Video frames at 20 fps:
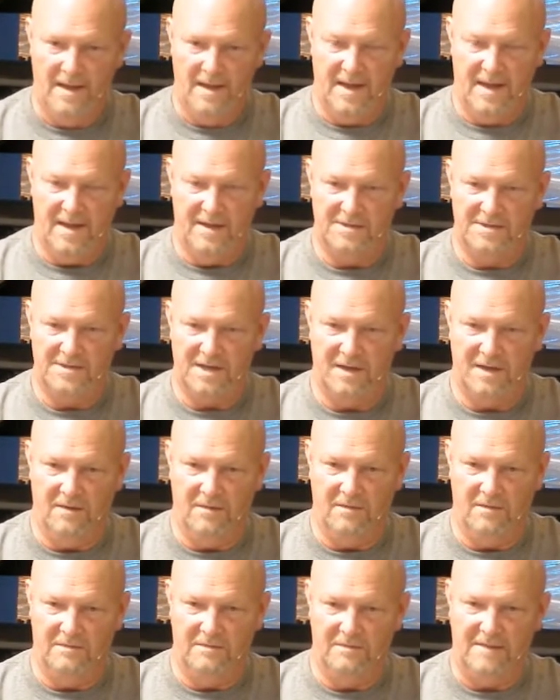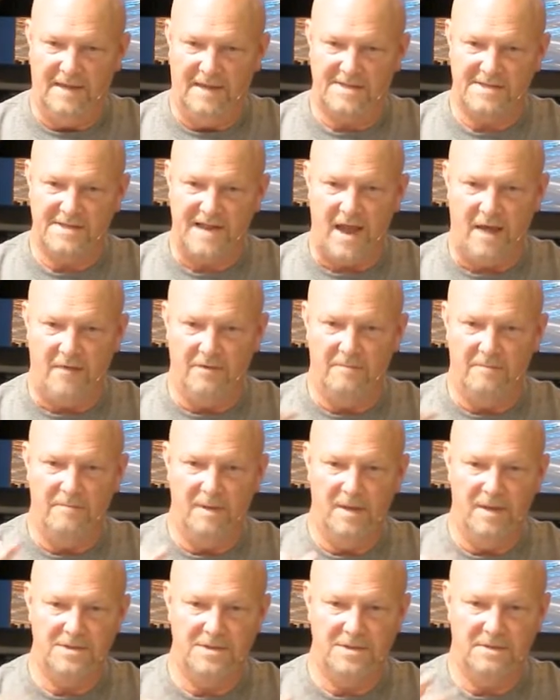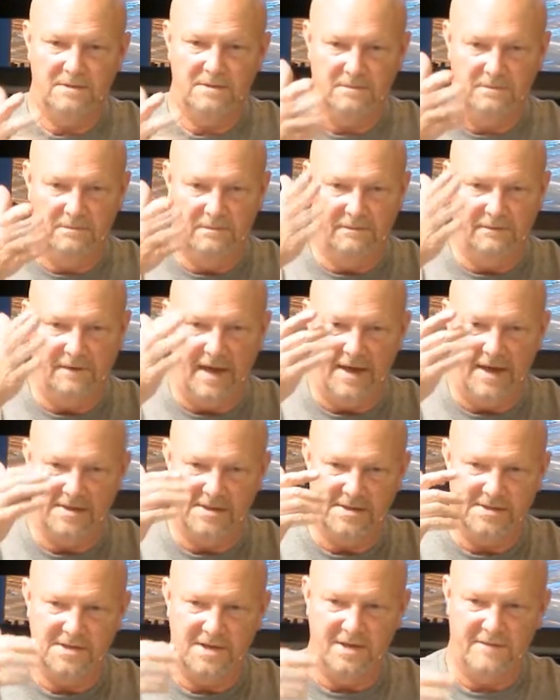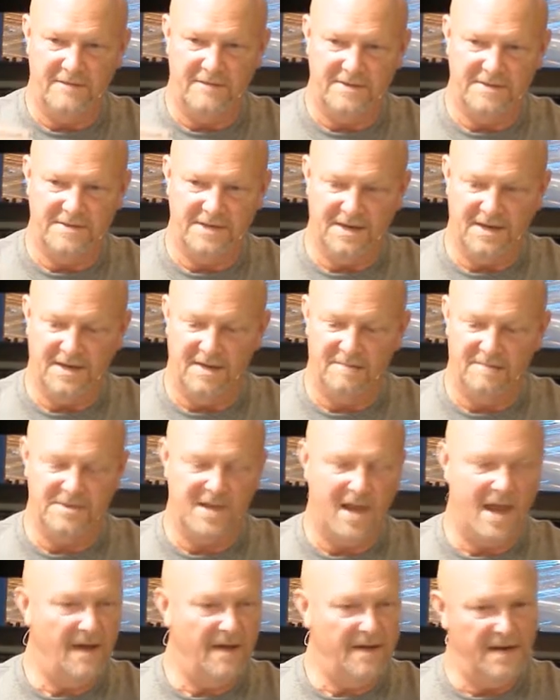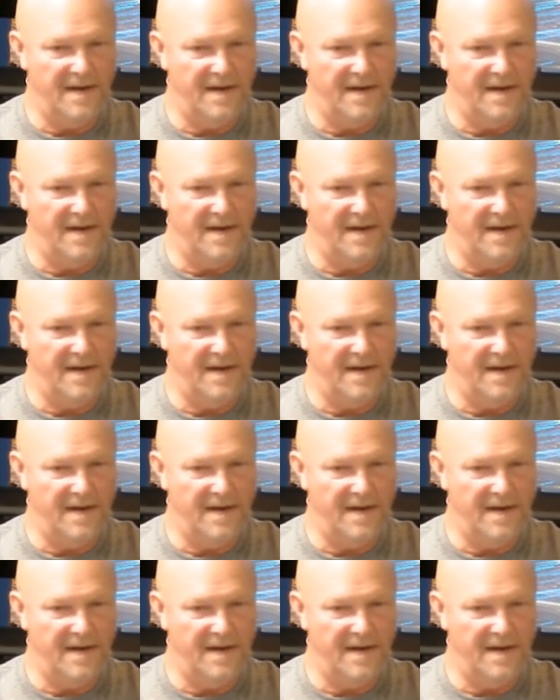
And so that's how the budget reflects itself as it comes down.